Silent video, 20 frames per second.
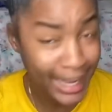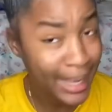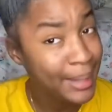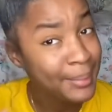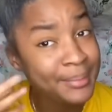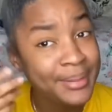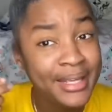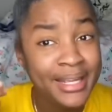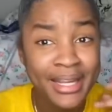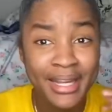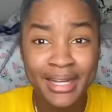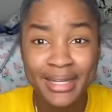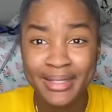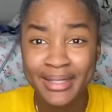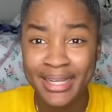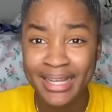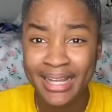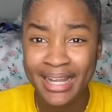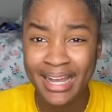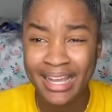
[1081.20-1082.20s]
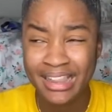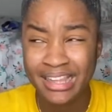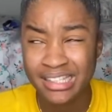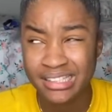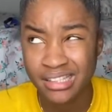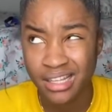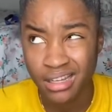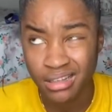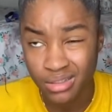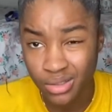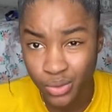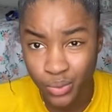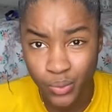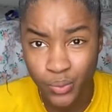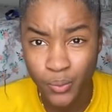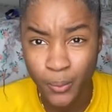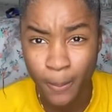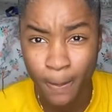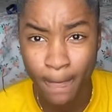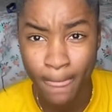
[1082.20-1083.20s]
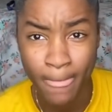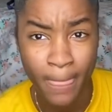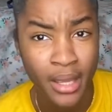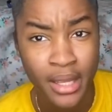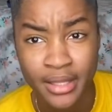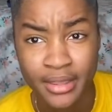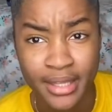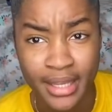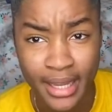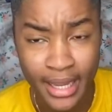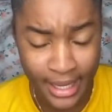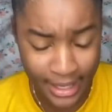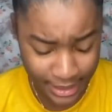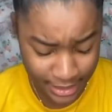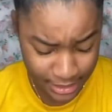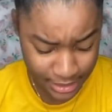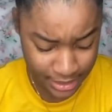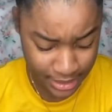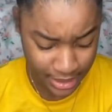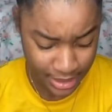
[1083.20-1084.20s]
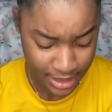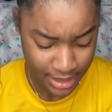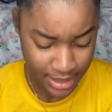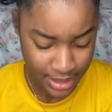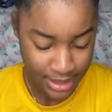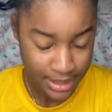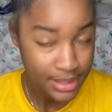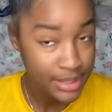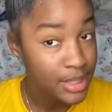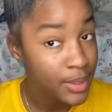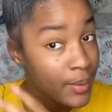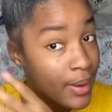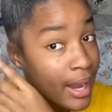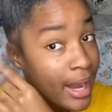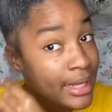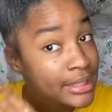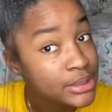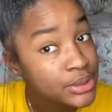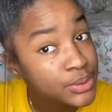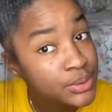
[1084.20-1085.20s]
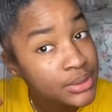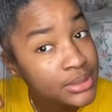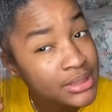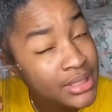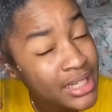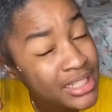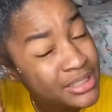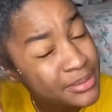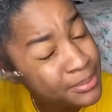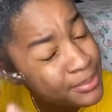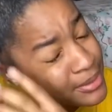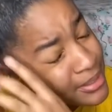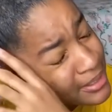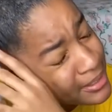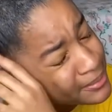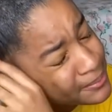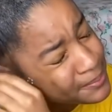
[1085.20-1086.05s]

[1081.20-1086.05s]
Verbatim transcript: be here looking like this. Like, no, they can't. So what I do is I spray